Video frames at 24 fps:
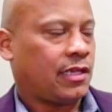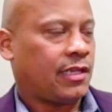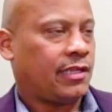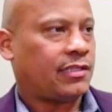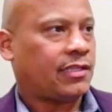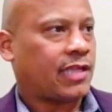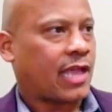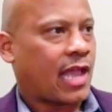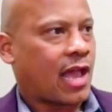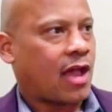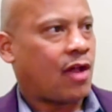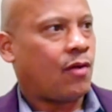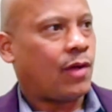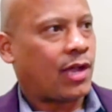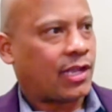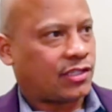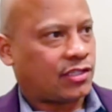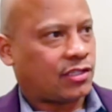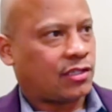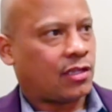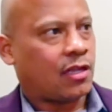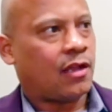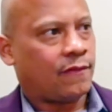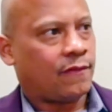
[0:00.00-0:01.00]
is how I
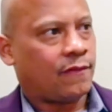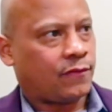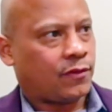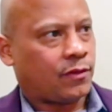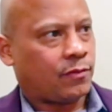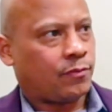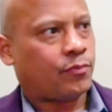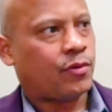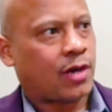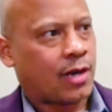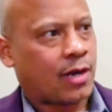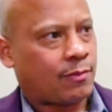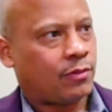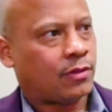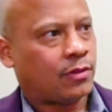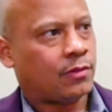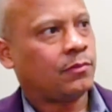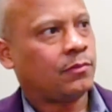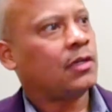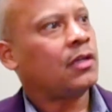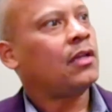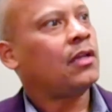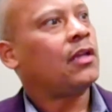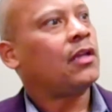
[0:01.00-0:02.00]
solve a
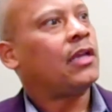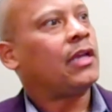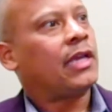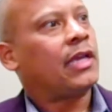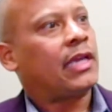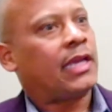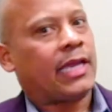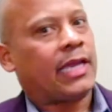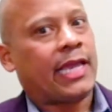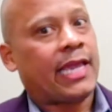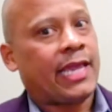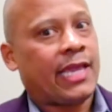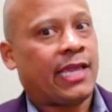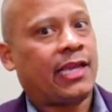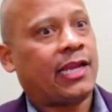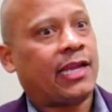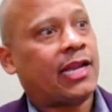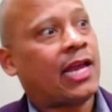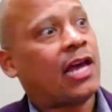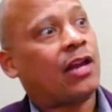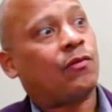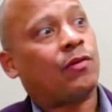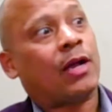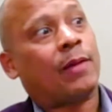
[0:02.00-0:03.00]
problem.
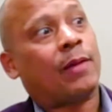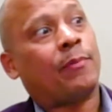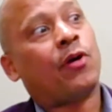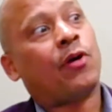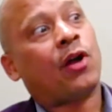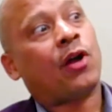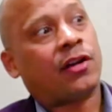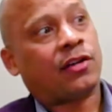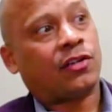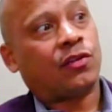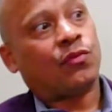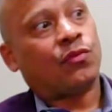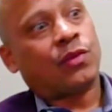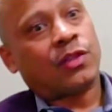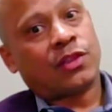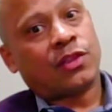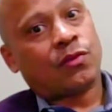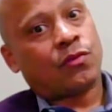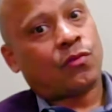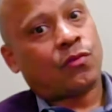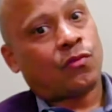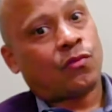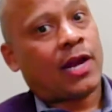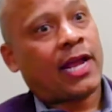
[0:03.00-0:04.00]
And how do I partner
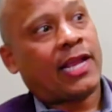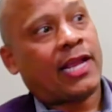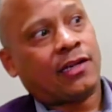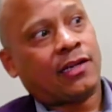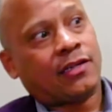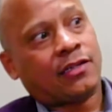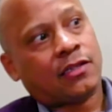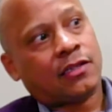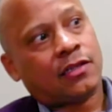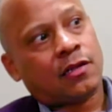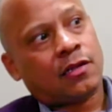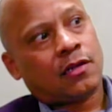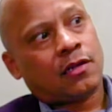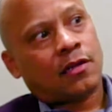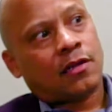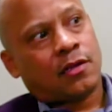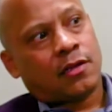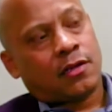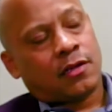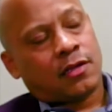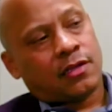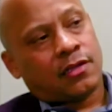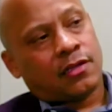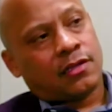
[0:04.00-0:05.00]
with the right
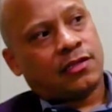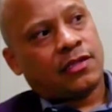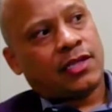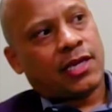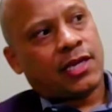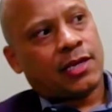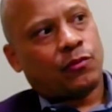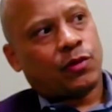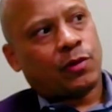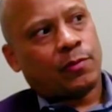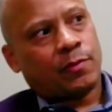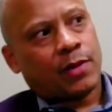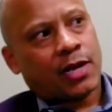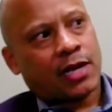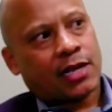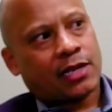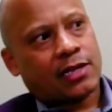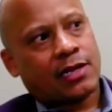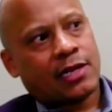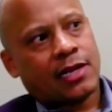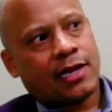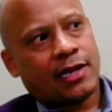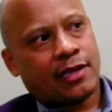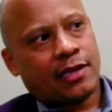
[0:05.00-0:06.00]
team, or my
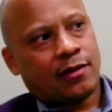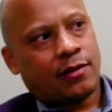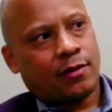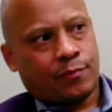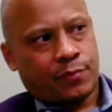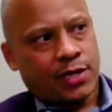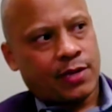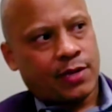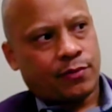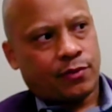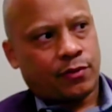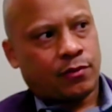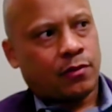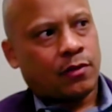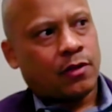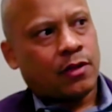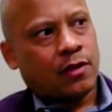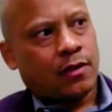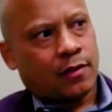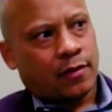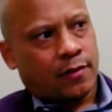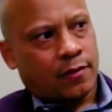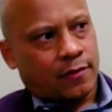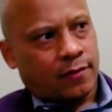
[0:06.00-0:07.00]
client, or people,
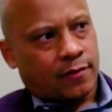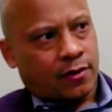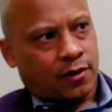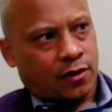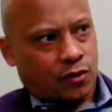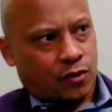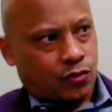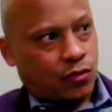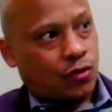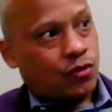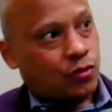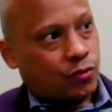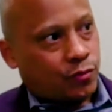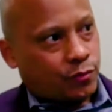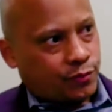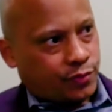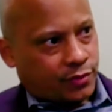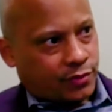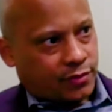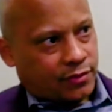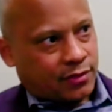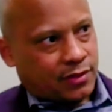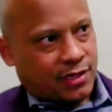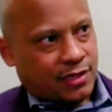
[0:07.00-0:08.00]
or group,
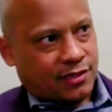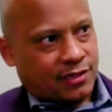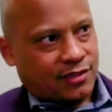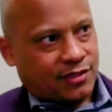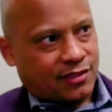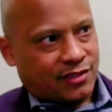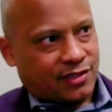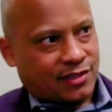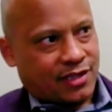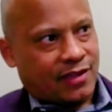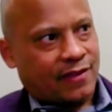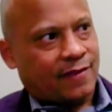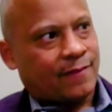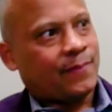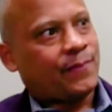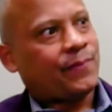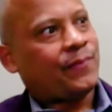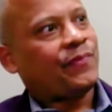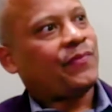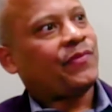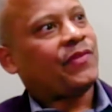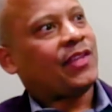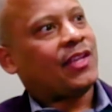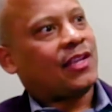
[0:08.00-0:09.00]
I should say,
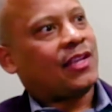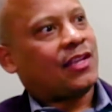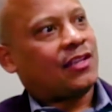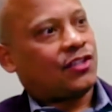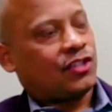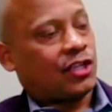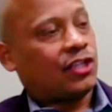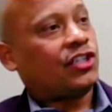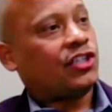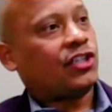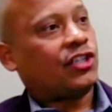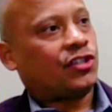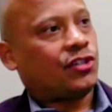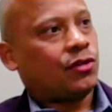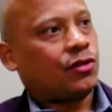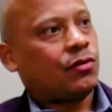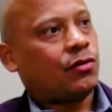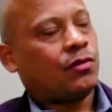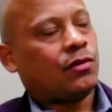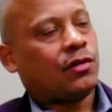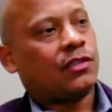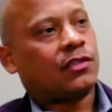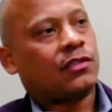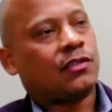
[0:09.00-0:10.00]
such as
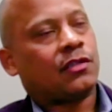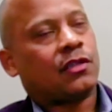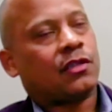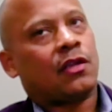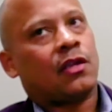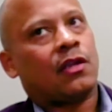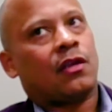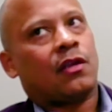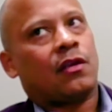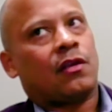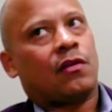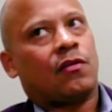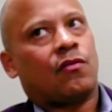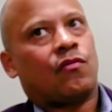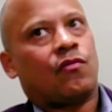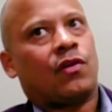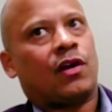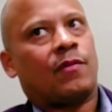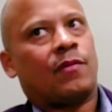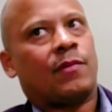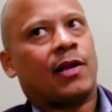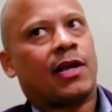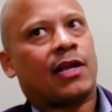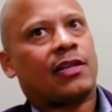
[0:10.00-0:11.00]
yours,
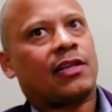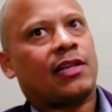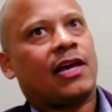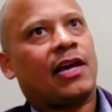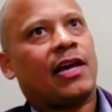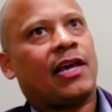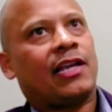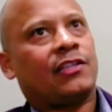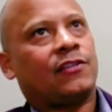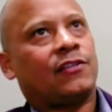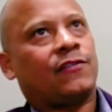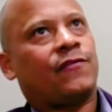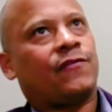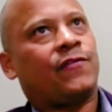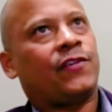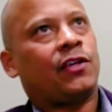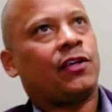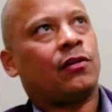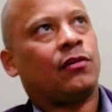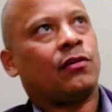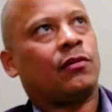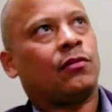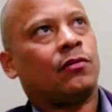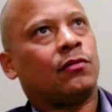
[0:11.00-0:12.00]
where my clients
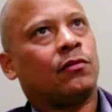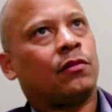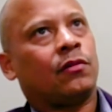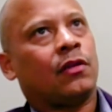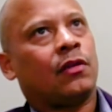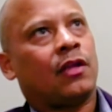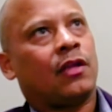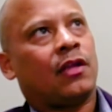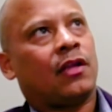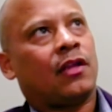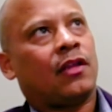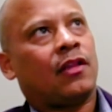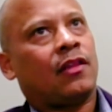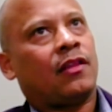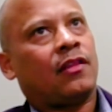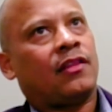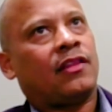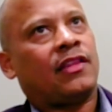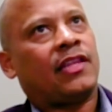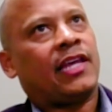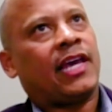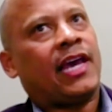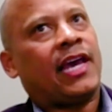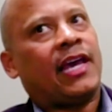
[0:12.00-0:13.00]
feel
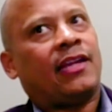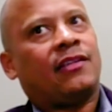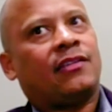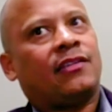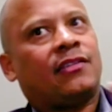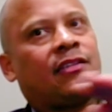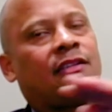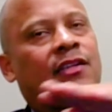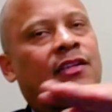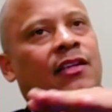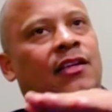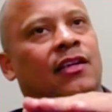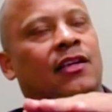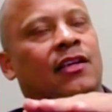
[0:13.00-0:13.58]
that